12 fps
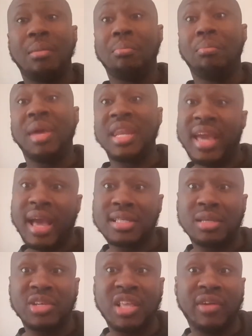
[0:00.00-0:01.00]
Minnie had
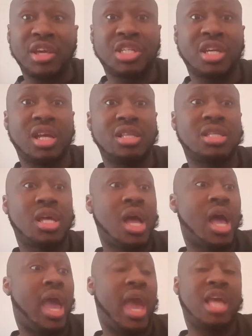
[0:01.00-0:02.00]
some reservations,
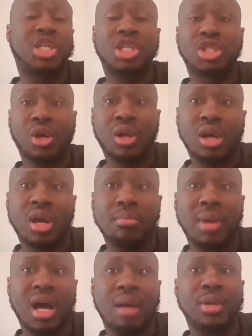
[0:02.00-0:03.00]
and she told her
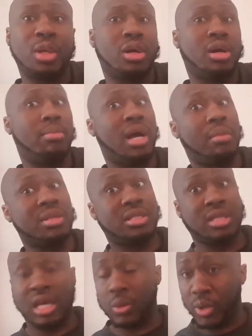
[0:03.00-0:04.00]
mom, you know, her mom is
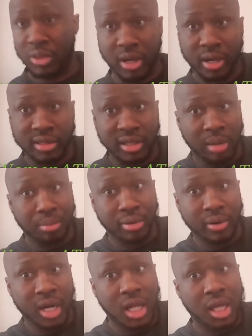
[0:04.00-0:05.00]
staying with her
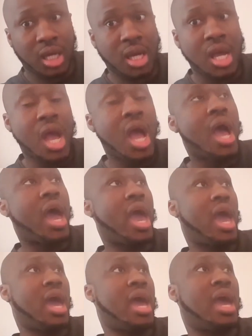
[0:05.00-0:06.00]
temporarily,
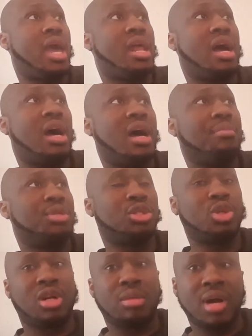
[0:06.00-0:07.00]
and um, she
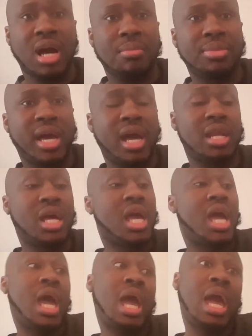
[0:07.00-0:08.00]
told her mom that,
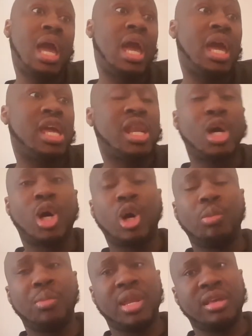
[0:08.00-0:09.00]
hey, you
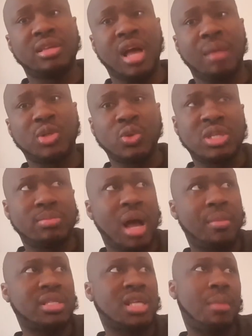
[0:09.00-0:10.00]
know, Minnie, um, Juicy
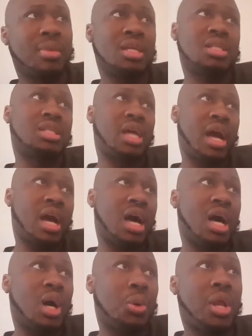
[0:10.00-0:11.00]
Mom is coming in
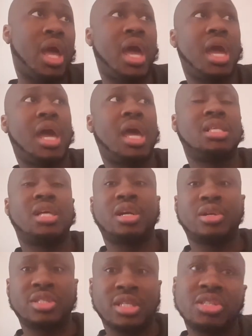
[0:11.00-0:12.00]
town, and and
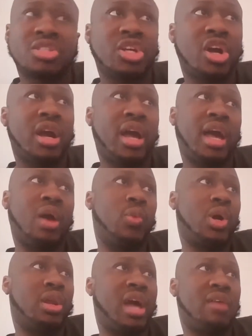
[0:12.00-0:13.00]
her sister, and
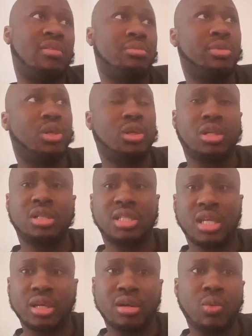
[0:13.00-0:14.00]
we're gonna have a little
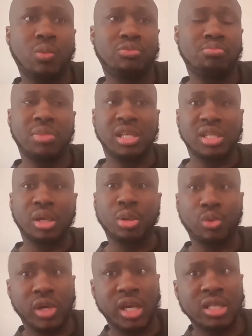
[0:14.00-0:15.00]
dinner meet and
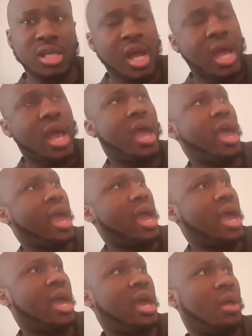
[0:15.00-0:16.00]
greet,
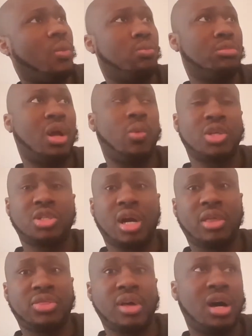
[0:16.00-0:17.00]
and you know what
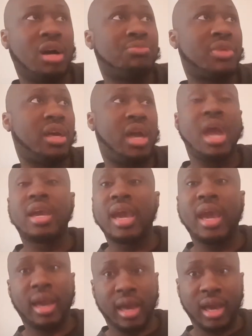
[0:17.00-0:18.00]
y'all thought,
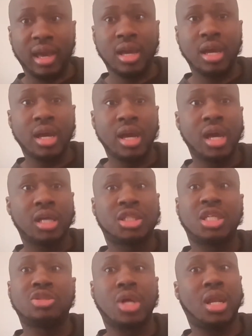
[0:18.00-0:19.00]
aka
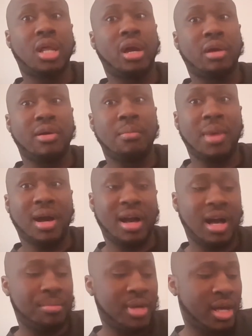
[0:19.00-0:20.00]
she trying to hear her
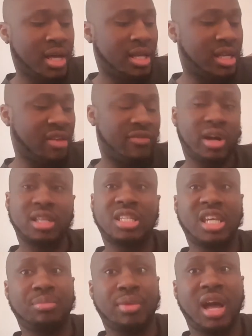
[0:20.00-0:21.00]
mom give her a
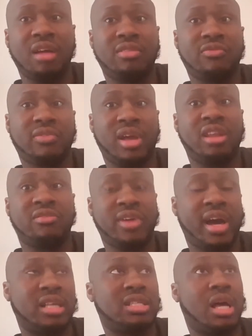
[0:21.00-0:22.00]
tip and, and
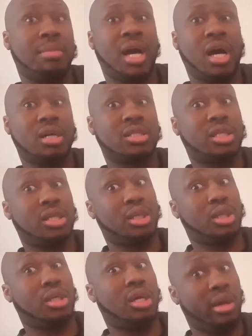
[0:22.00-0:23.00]
advice about
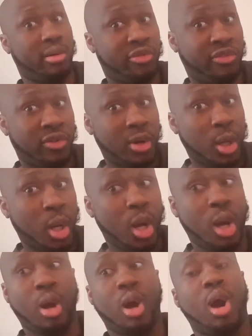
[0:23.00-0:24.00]
if
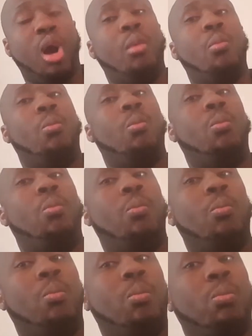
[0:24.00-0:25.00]

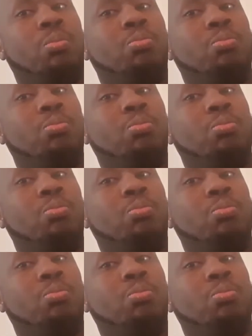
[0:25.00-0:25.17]
mm,